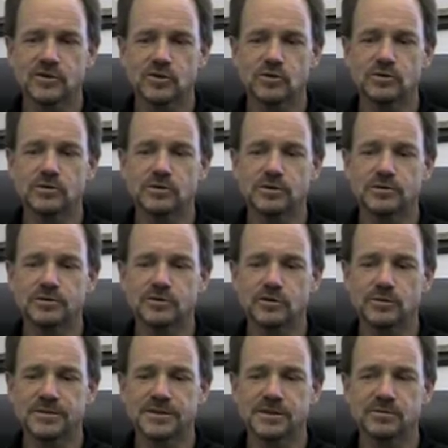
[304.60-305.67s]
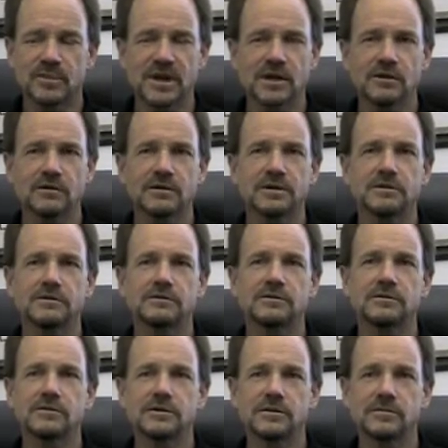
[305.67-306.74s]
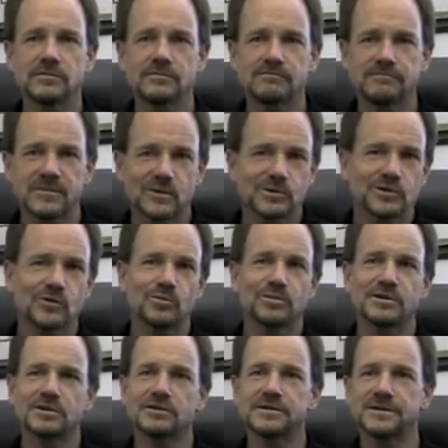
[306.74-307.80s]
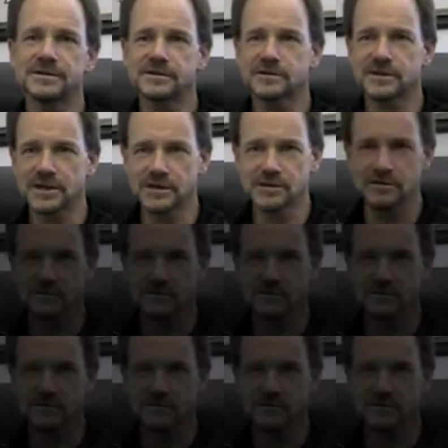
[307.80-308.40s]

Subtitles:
two-year terms as mayor, and there was an opening in the Senate.